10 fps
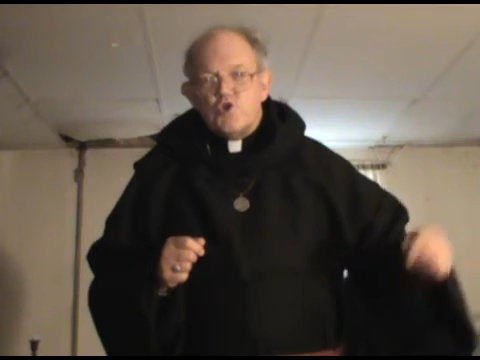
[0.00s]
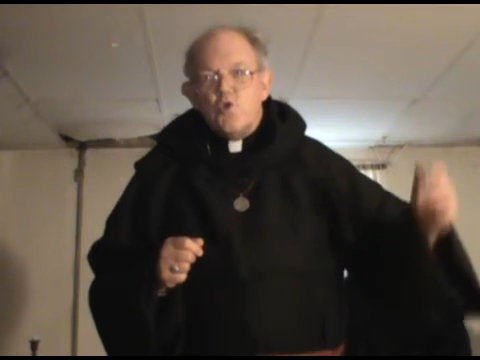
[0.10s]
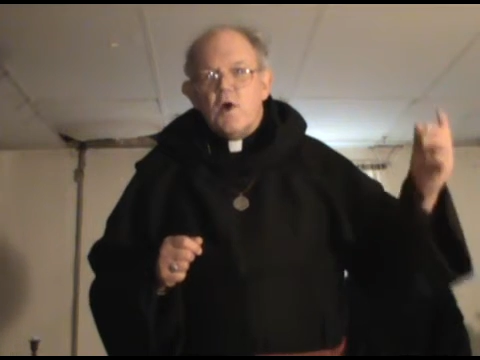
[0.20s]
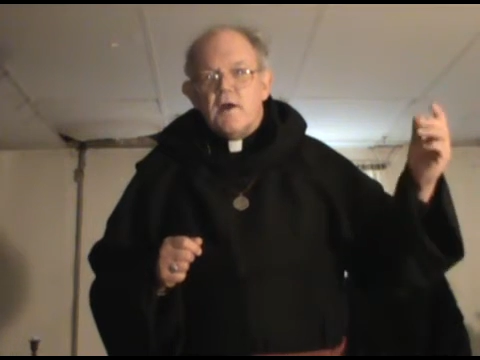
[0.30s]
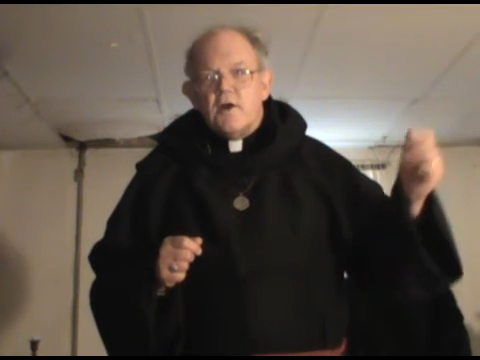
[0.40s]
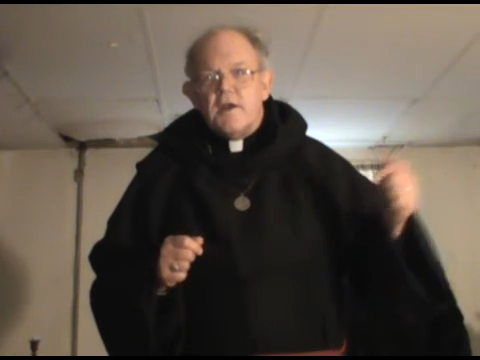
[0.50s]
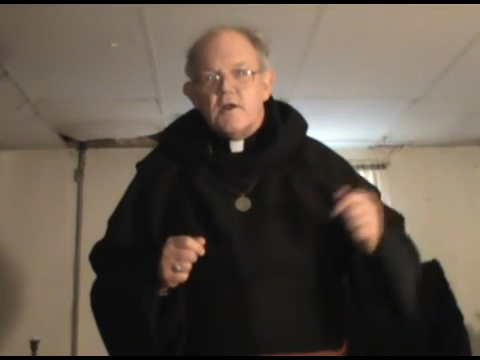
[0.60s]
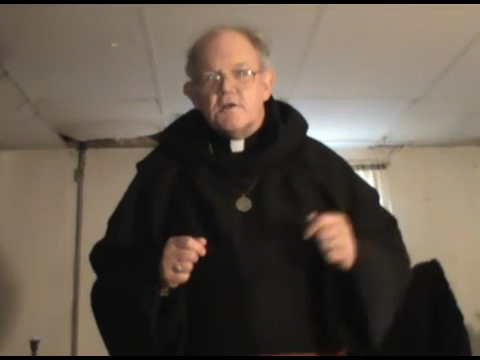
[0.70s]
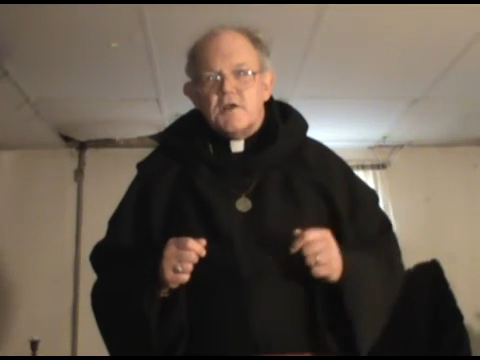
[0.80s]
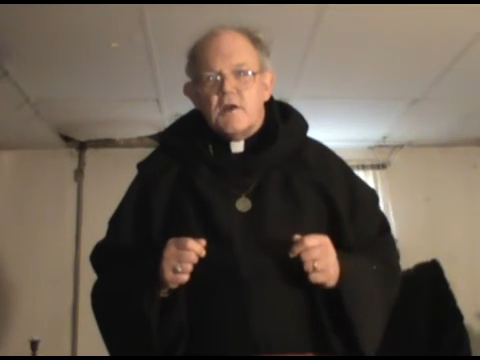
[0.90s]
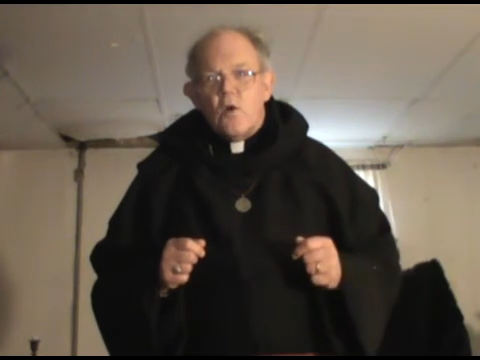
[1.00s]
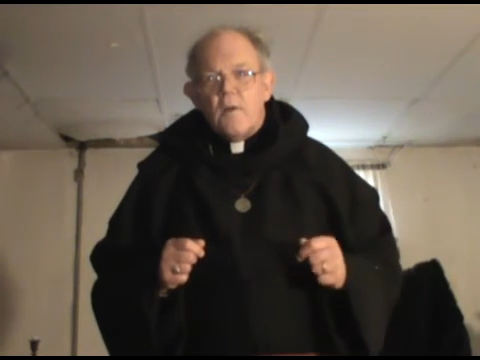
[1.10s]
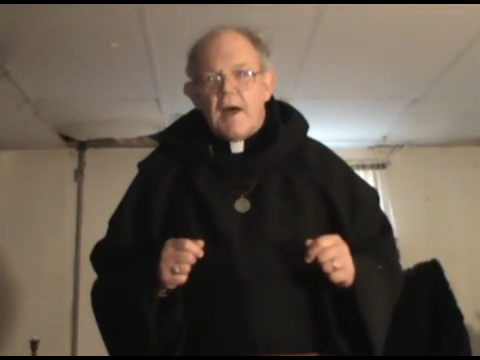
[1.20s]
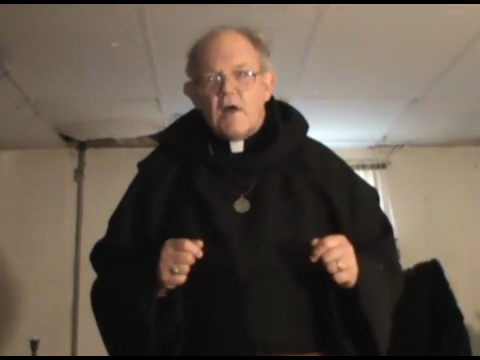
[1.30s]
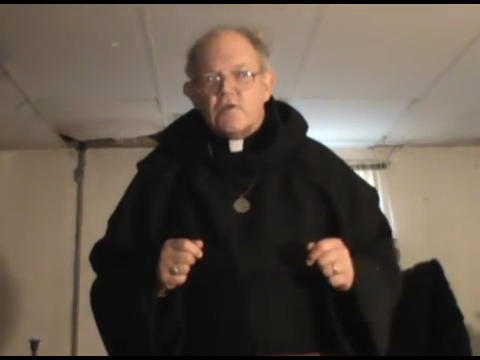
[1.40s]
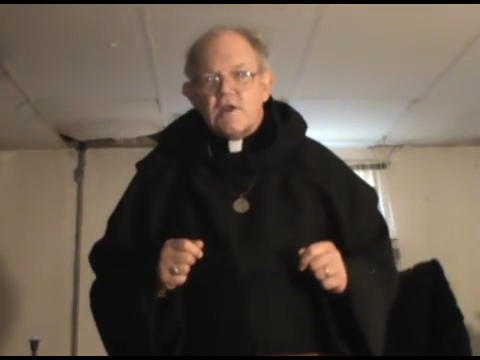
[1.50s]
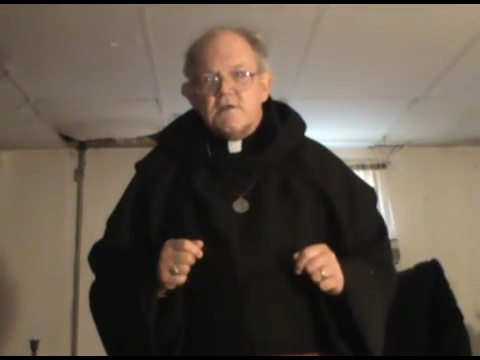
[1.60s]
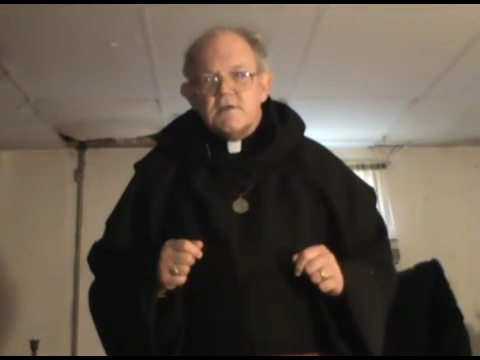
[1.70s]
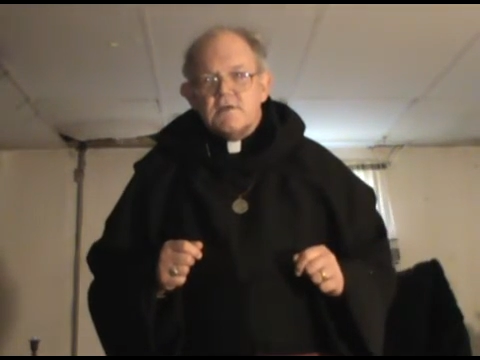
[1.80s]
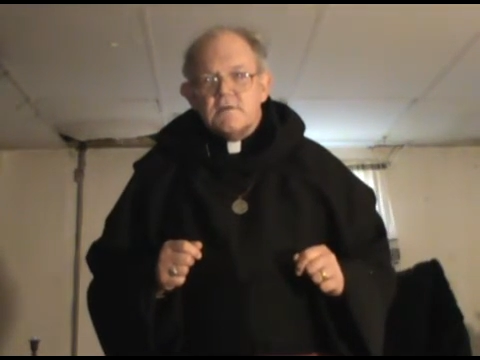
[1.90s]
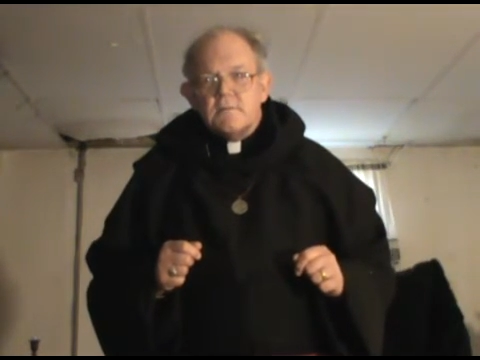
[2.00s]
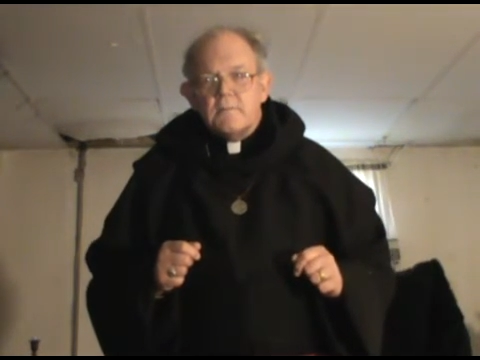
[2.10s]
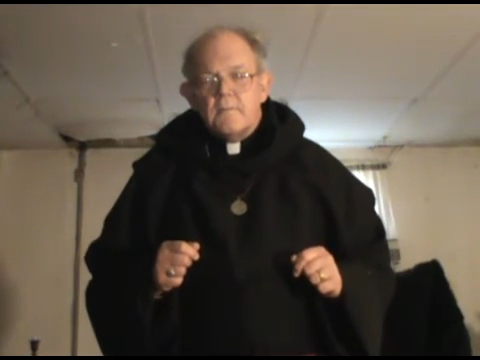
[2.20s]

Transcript: 200 years ago about this,